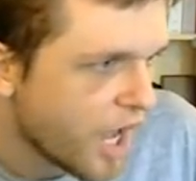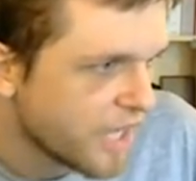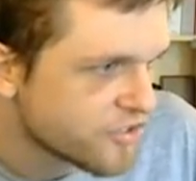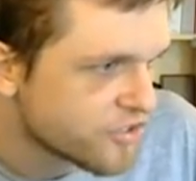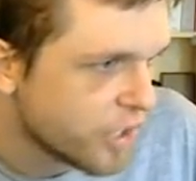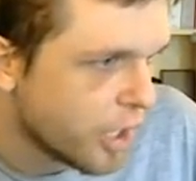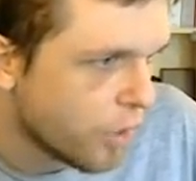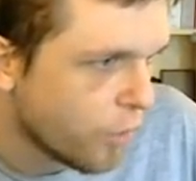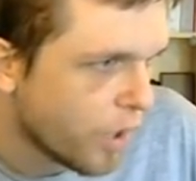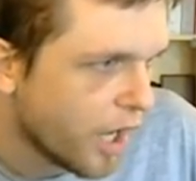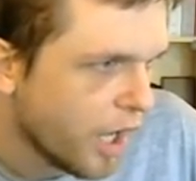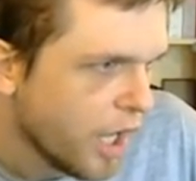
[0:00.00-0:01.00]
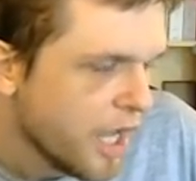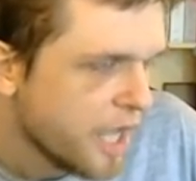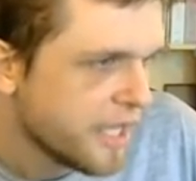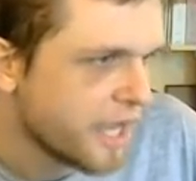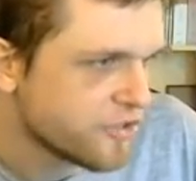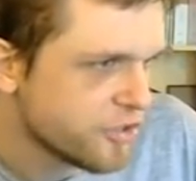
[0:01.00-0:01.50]
So
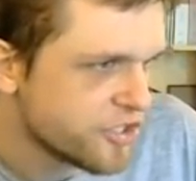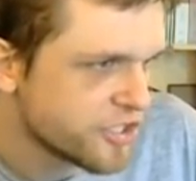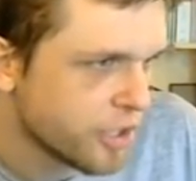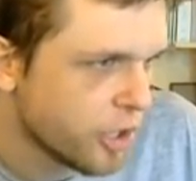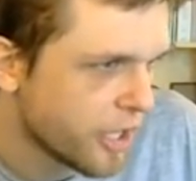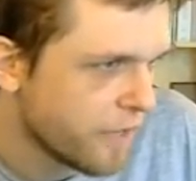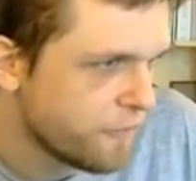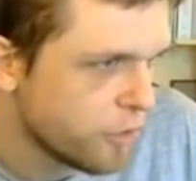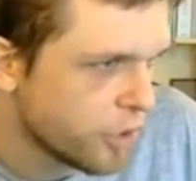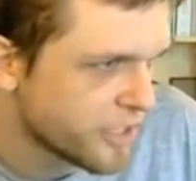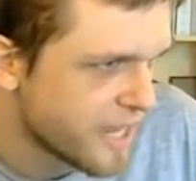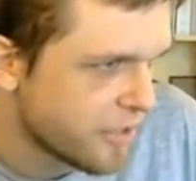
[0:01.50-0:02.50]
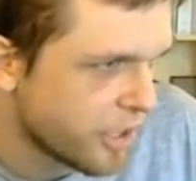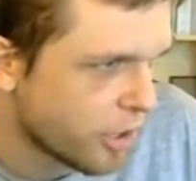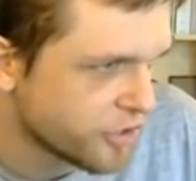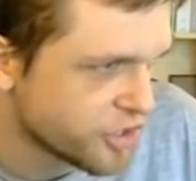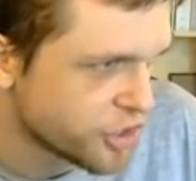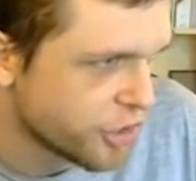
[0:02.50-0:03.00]
just look, if you look down here,
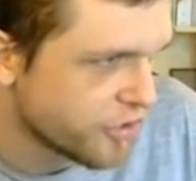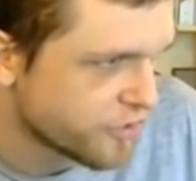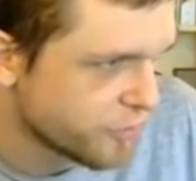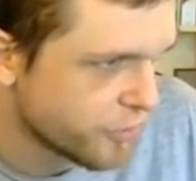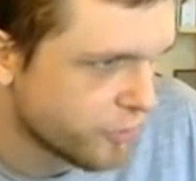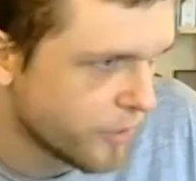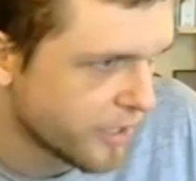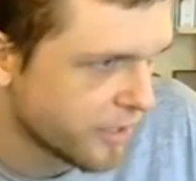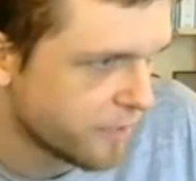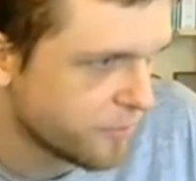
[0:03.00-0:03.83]
I'll just show you this real quick,